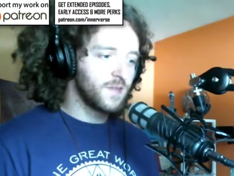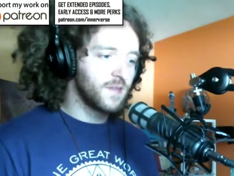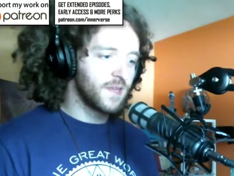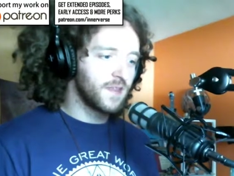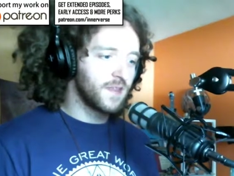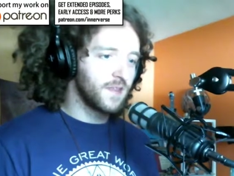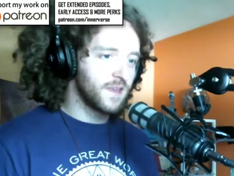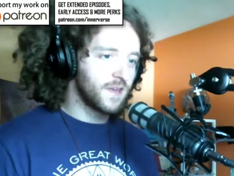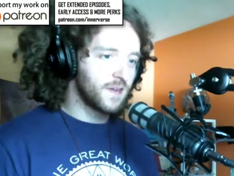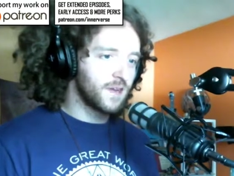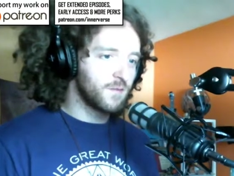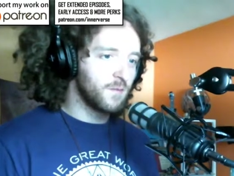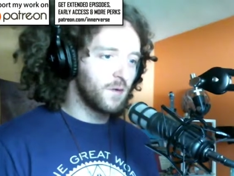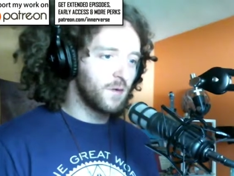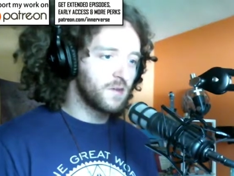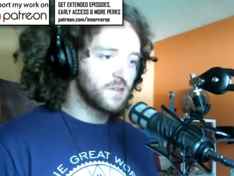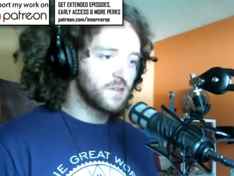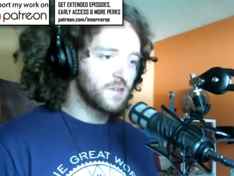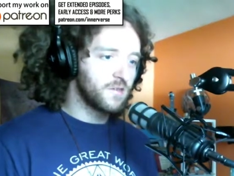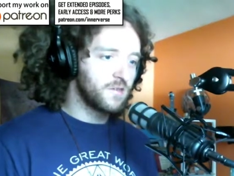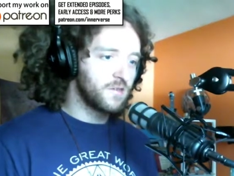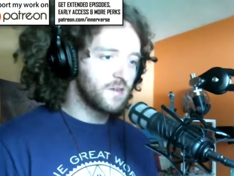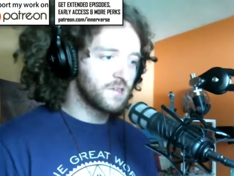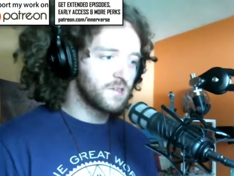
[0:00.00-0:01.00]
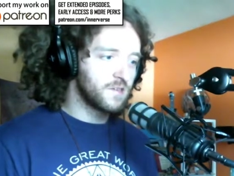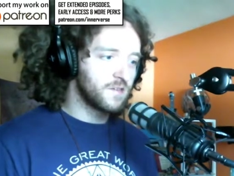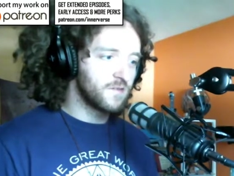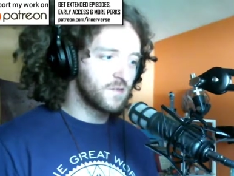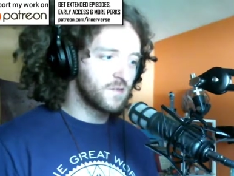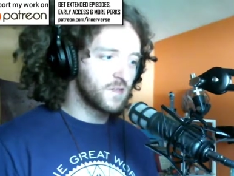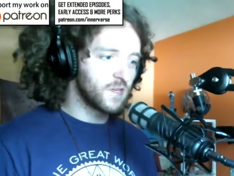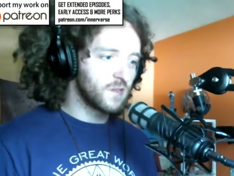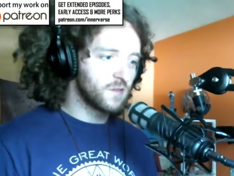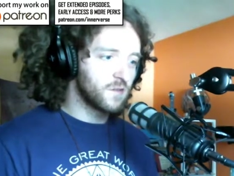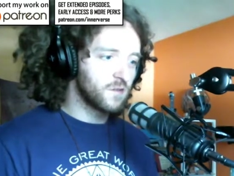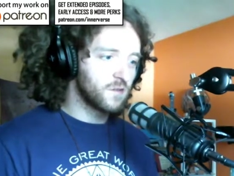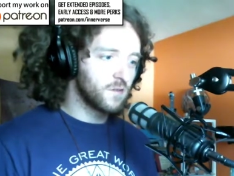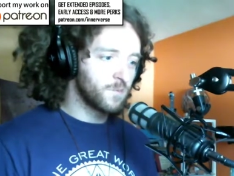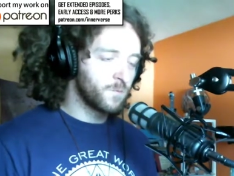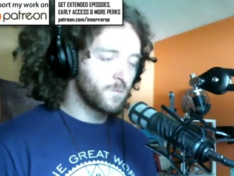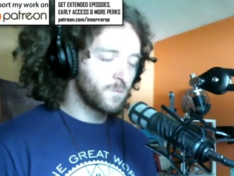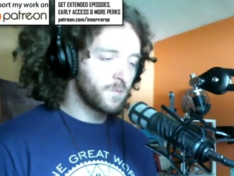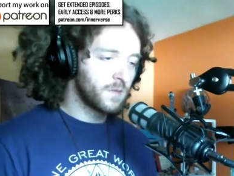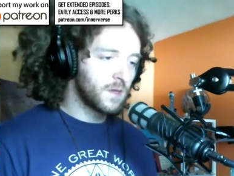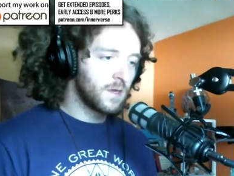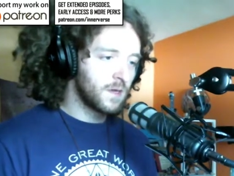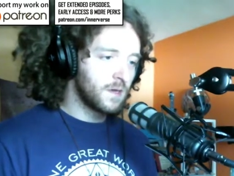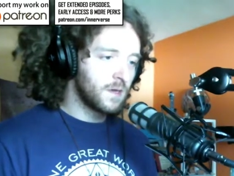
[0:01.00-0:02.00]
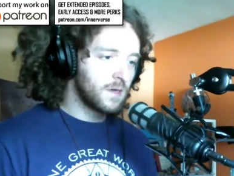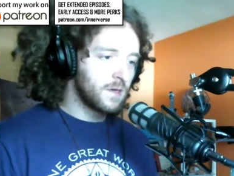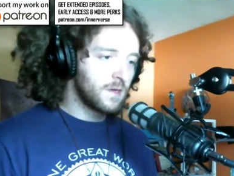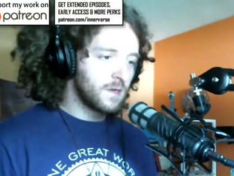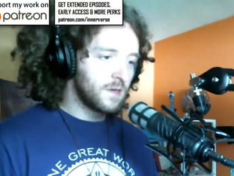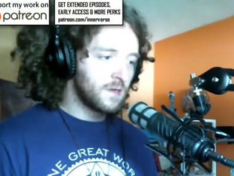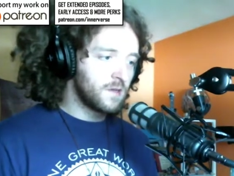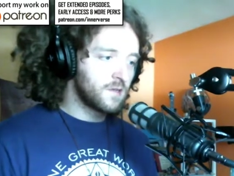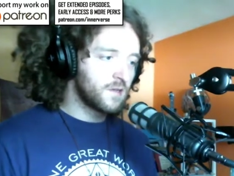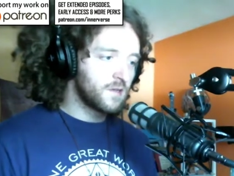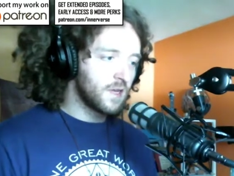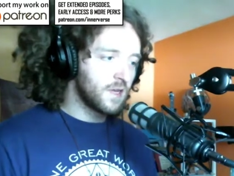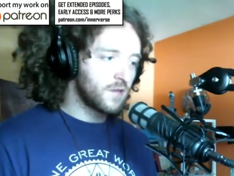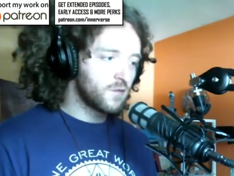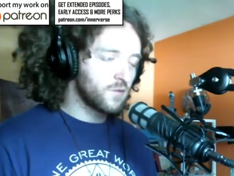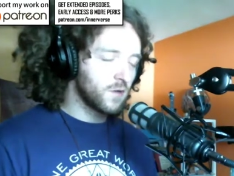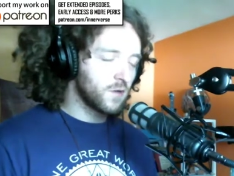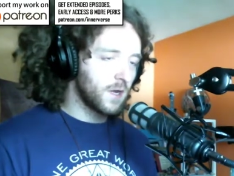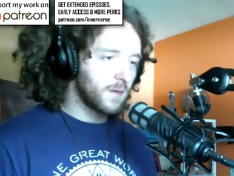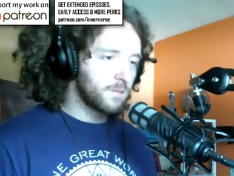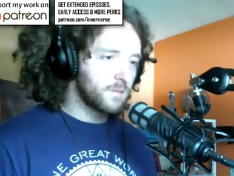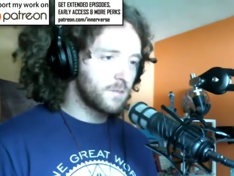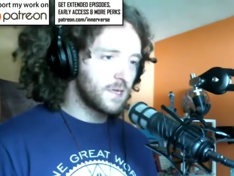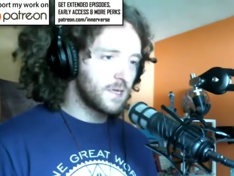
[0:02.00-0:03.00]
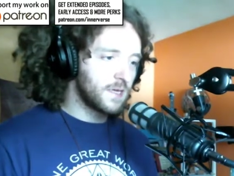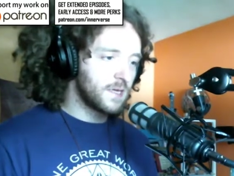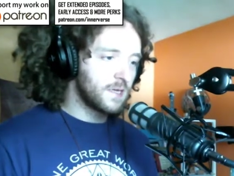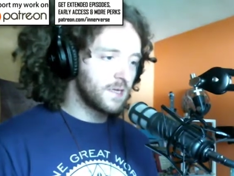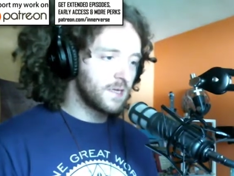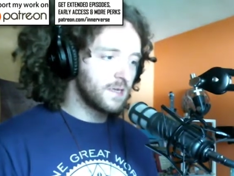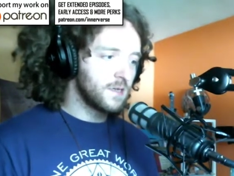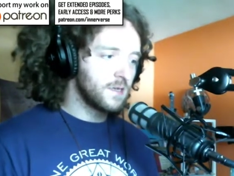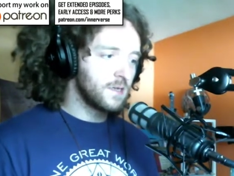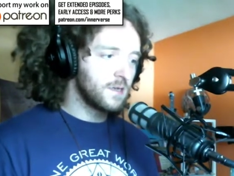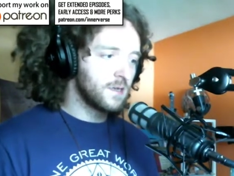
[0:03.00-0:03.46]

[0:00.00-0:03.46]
I think most of us have just stayed dropped in